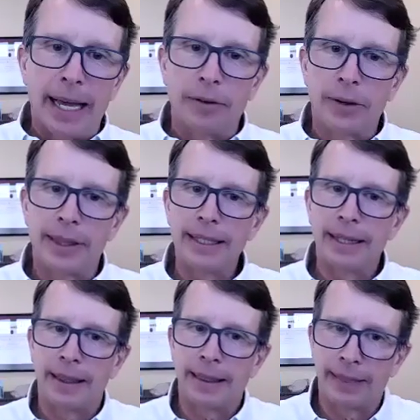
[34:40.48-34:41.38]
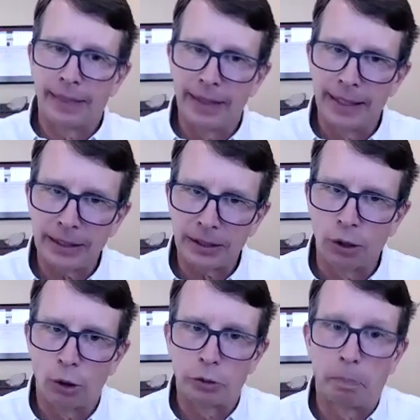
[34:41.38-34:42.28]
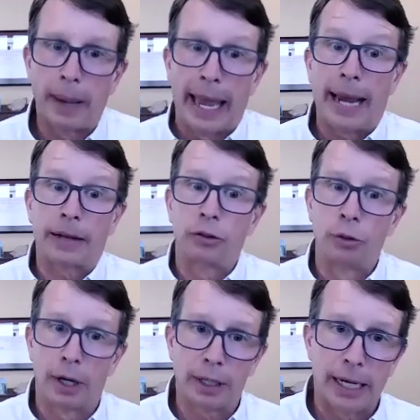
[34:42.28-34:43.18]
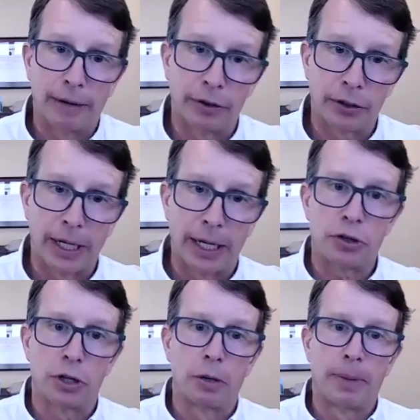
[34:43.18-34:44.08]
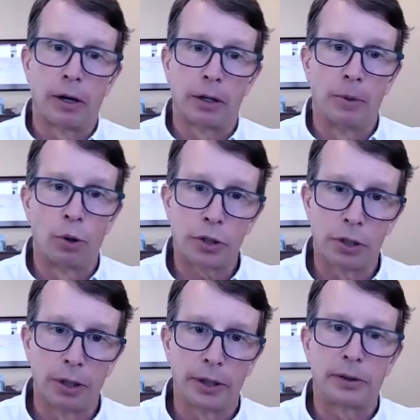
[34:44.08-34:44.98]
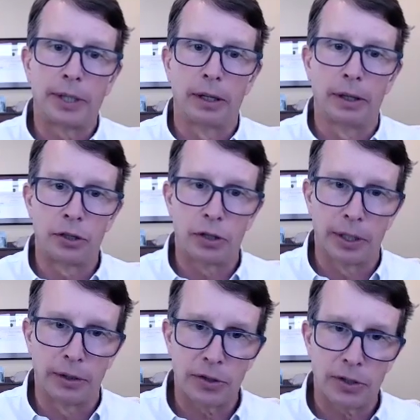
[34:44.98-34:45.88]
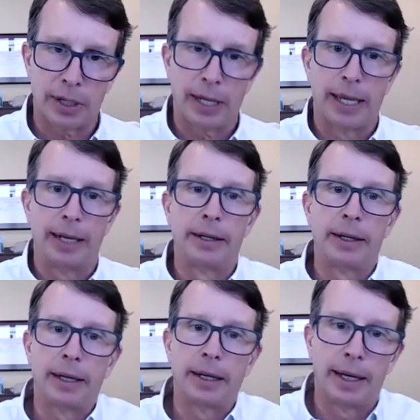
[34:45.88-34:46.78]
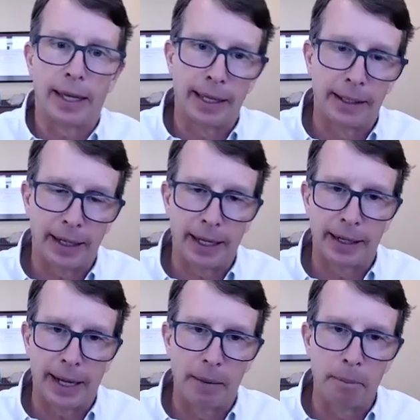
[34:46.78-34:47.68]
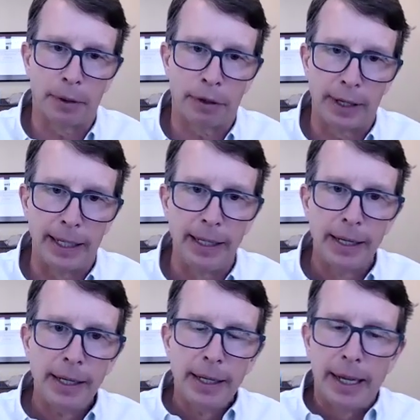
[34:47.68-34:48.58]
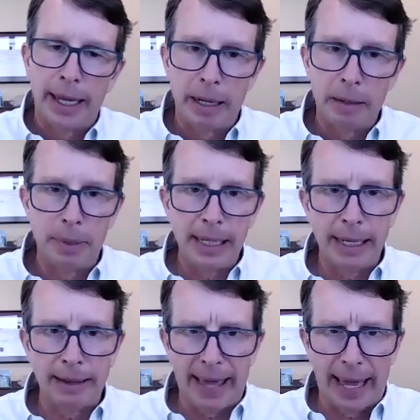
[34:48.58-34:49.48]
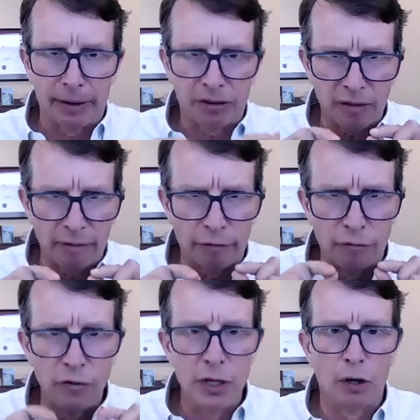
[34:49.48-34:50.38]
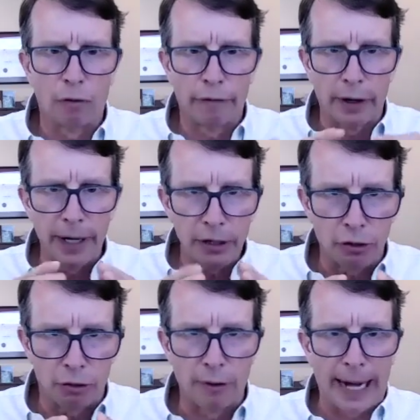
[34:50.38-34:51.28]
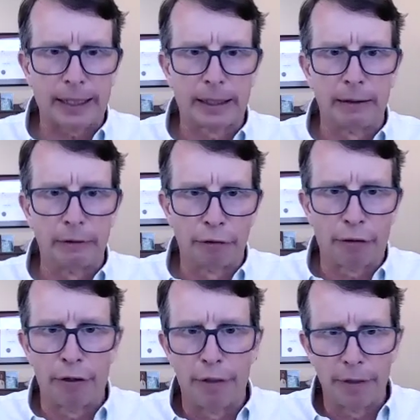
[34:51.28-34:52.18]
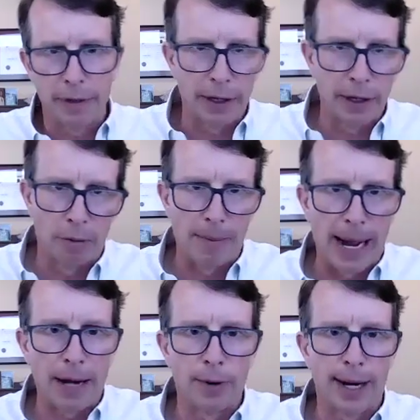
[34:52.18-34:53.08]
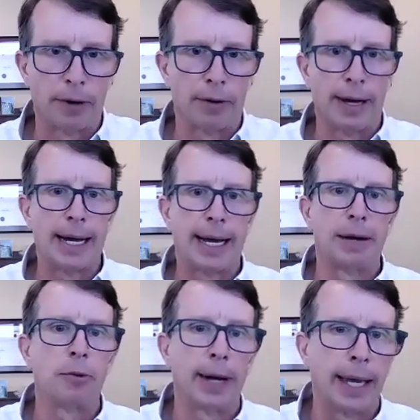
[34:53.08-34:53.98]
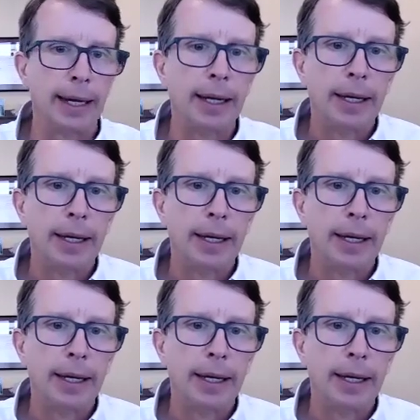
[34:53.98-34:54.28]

well, this goes back to our conversation about emotional intelligence and empathy, and being that, very directive, my way or the highway